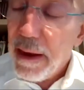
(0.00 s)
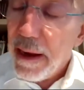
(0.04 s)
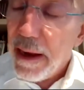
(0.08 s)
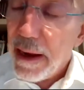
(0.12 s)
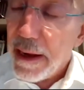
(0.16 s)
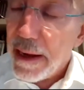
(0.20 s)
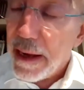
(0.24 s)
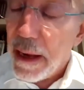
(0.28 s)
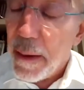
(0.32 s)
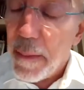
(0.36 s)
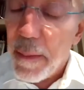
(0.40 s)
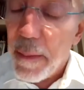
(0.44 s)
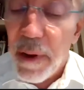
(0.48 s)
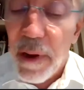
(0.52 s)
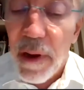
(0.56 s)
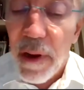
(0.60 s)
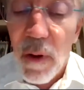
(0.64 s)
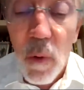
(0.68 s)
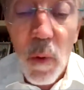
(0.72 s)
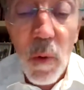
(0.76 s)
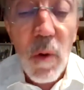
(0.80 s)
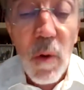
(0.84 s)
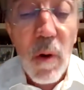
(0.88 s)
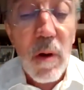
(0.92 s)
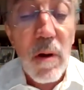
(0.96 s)
am
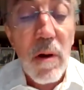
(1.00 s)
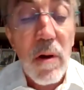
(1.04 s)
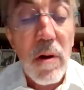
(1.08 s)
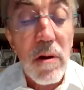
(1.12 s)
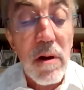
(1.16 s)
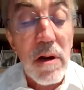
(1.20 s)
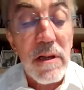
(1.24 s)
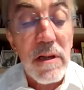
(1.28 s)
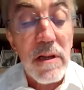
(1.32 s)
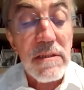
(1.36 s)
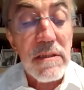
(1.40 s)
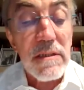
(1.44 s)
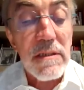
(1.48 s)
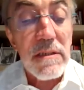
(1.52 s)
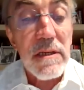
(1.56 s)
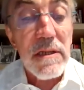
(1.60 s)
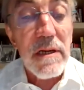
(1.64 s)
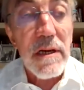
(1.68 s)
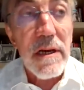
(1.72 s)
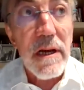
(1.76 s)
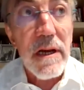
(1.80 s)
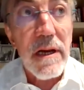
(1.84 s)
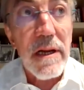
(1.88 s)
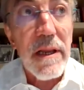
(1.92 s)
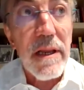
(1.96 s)
Hugo Corres.
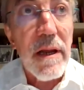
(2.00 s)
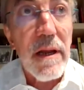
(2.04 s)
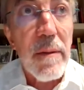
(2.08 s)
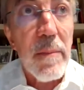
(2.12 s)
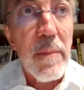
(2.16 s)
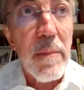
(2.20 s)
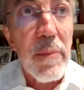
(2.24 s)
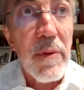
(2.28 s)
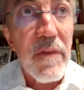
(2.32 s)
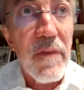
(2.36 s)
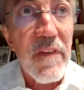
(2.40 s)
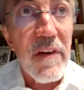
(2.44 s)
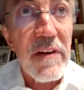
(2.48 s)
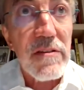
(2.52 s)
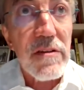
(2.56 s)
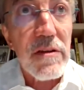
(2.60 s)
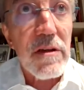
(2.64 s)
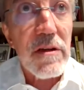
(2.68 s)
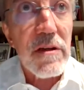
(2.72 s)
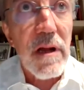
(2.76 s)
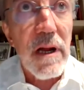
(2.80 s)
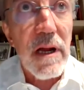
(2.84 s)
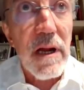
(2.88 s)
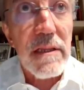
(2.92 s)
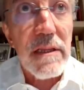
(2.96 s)
I am
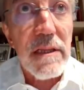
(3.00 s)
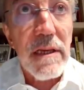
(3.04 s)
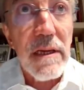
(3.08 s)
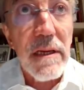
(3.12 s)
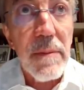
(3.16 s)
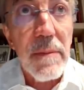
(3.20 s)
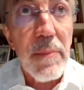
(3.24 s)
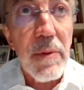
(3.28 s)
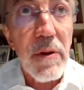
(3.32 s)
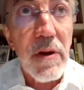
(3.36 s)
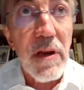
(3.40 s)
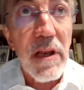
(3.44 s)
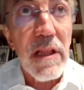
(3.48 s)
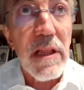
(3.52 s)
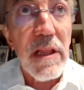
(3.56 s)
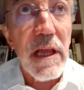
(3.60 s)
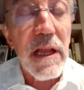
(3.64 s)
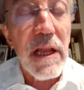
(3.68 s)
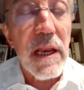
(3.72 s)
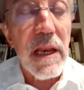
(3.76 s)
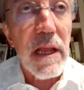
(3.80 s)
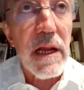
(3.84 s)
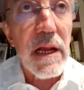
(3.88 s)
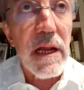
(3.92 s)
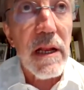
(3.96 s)
professor at the
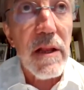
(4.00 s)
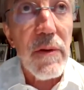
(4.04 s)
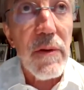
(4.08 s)
Polytechnical